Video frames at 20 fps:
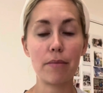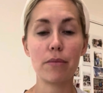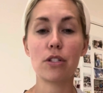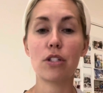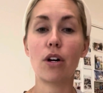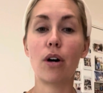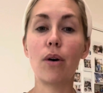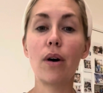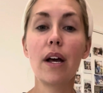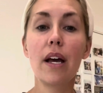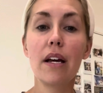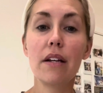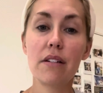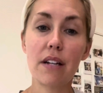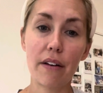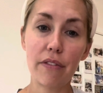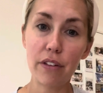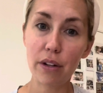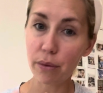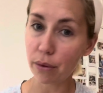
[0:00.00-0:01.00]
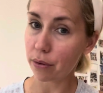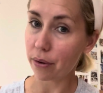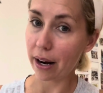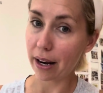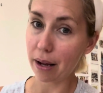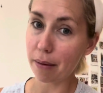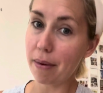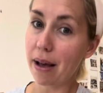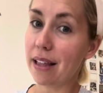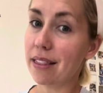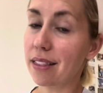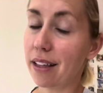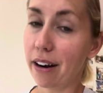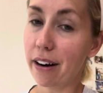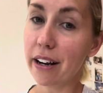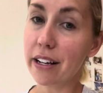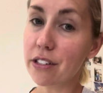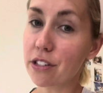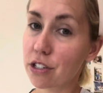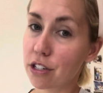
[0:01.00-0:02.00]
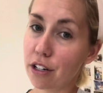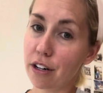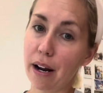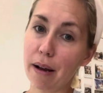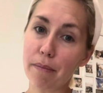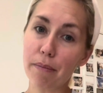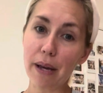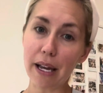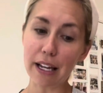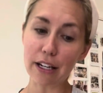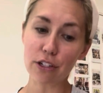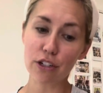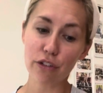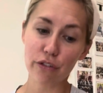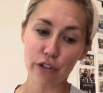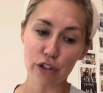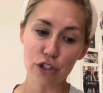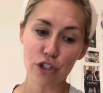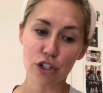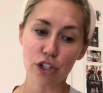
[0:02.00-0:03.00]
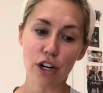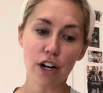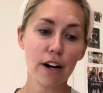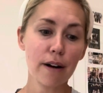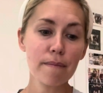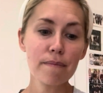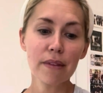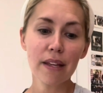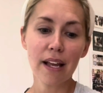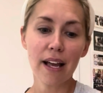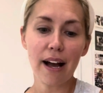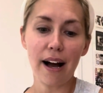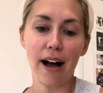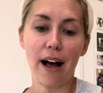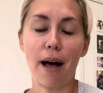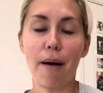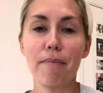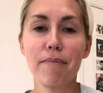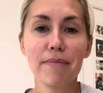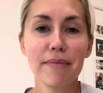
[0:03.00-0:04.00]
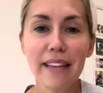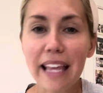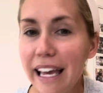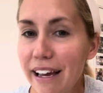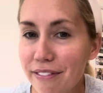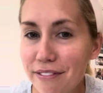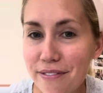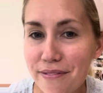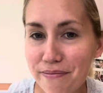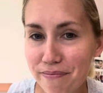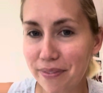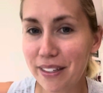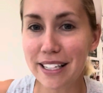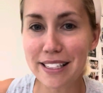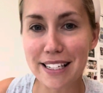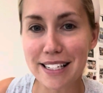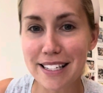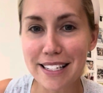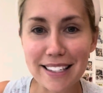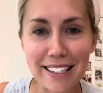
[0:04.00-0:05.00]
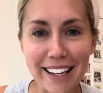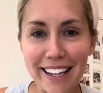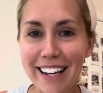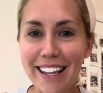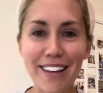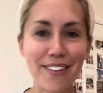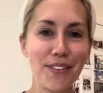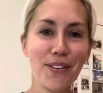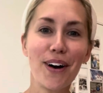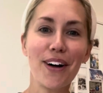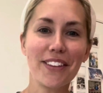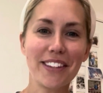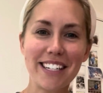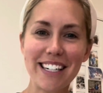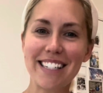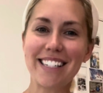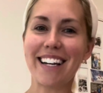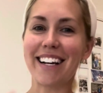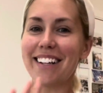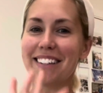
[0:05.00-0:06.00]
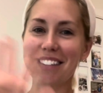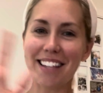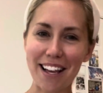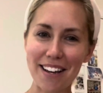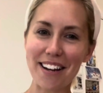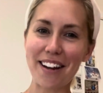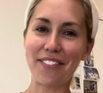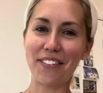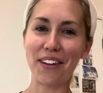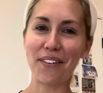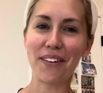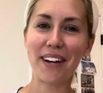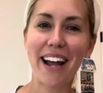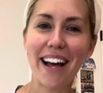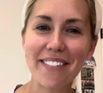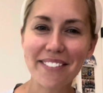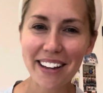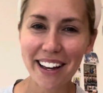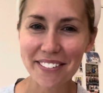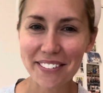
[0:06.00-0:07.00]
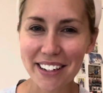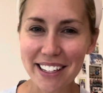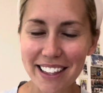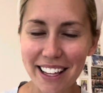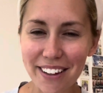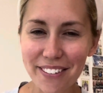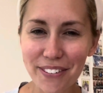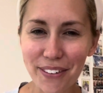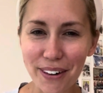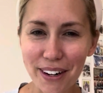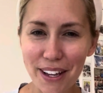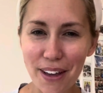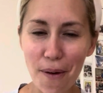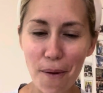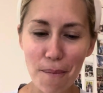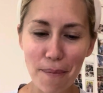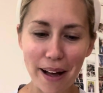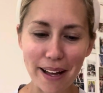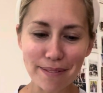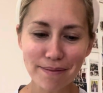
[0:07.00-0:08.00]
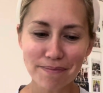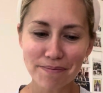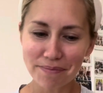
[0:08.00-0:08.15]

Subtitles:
So definitely would recommend their Instagram page for sure. Because this isn't going to give you all the details, they definitely would have everything for you. But